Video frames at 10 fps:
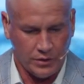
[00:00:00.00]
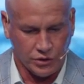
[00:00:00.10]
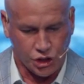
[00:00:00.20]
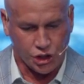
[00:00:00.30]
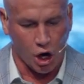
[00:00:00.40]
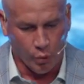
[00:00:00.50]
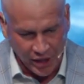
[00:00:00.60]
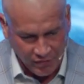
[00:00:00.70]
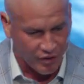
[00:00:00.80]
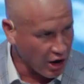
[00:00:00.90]

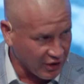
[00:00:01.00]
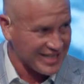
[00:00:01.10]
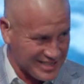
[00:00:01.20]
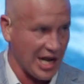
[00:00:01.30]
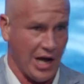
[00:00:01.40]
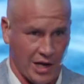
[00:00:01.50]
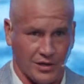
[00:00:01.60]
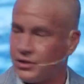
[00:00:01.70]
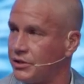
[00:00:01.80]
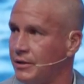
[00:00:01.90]
showing their
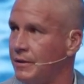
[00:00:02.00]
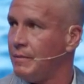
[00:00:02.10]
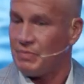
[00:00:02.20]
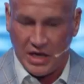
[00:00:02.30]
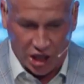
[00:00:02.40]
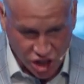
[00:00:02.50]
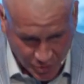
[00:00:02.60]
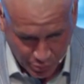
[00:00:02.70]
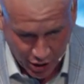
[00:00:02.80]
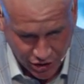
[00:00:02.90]
intent,
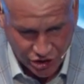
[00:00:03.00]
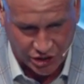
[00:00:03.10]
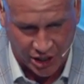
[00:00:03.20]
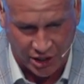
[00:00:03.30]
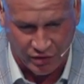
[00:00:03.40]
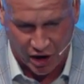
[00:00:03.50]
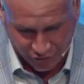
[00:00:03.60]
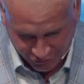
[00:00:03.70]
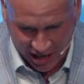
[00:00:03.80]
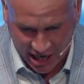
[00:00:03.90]
expressing their
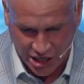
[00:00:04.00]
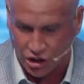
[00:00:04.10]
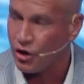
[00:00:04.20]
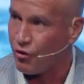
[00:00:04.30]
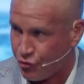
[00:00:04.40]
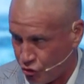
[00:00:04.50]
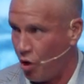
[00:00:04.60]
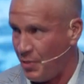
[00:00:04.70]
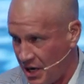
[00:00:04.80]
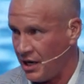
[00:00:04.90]
faith through
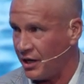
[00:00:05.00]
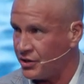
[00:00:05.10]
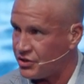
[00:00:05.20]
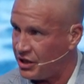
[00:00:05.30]
obedience.